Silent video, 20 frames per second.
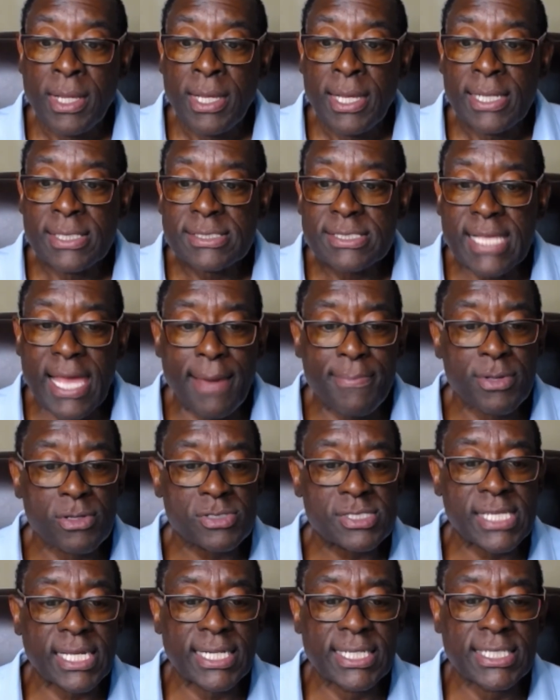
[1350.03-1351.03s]
And Samuel
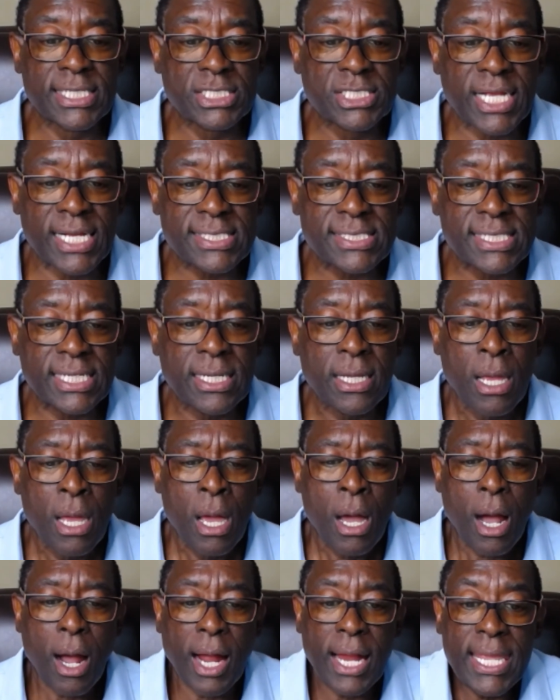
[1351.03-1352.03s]
said unto Jesse,
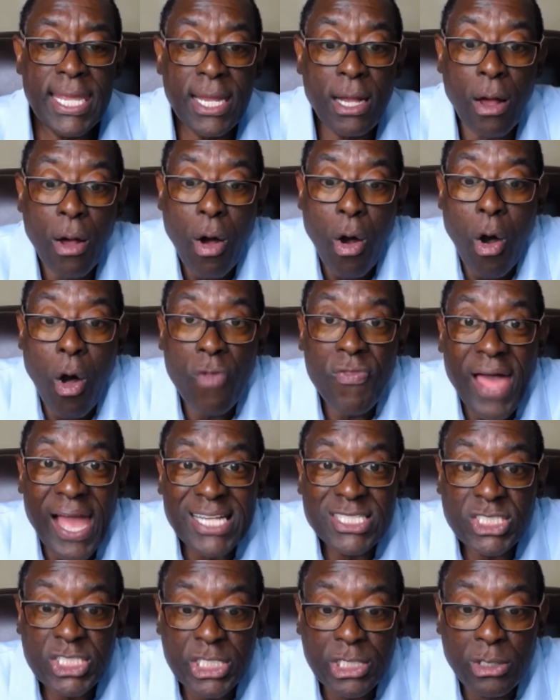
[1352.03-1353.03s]
are here all thy
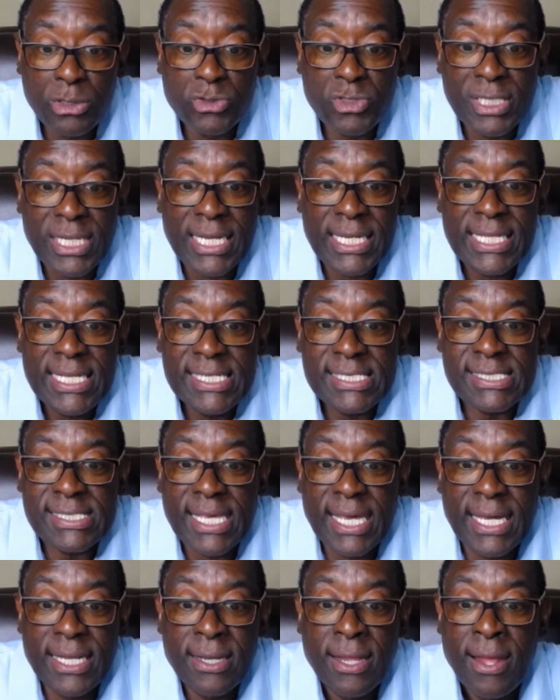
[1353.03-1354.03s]
children? And he
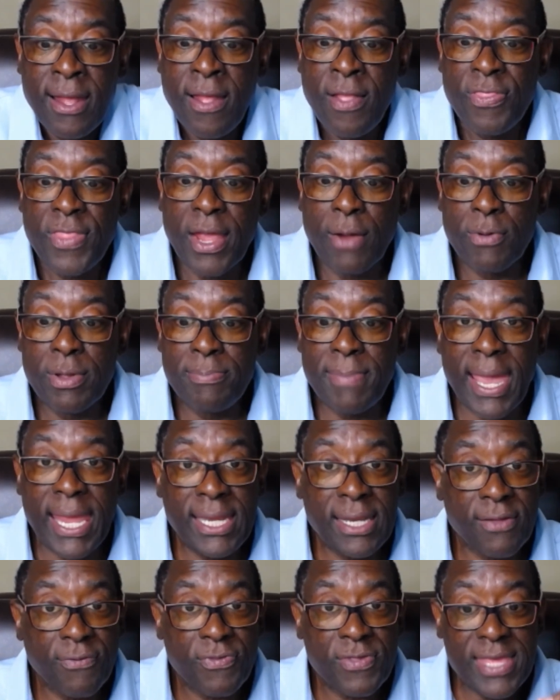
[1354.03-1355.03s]
said, there
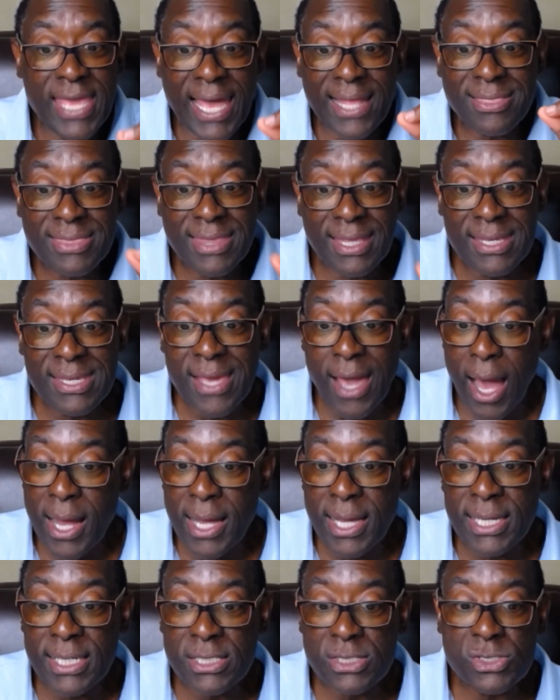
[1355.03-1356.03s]
remaineth yet the
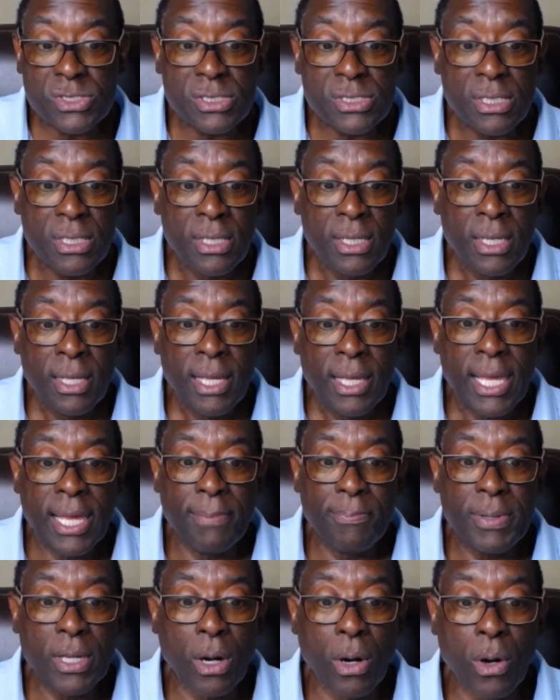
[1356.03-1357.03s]
youngest. And
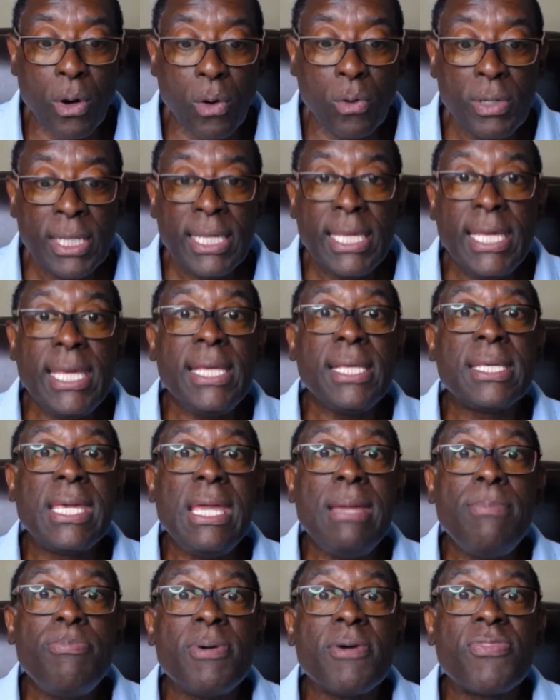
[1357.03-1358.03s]
behold, he
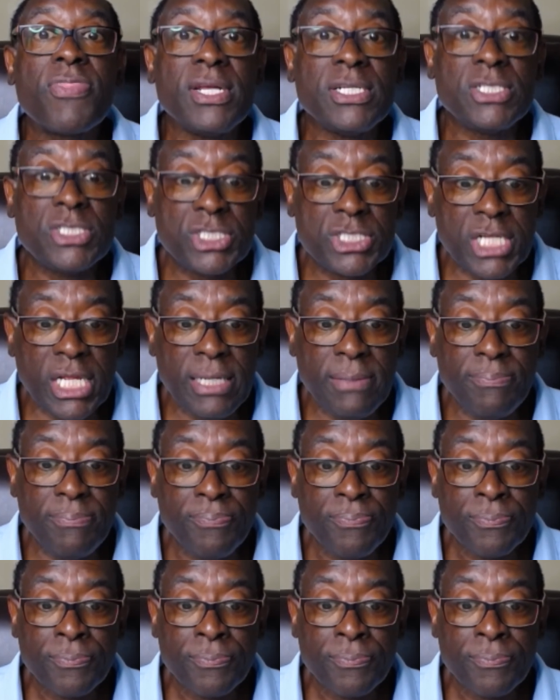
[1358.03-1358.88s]
keepeth the sheep.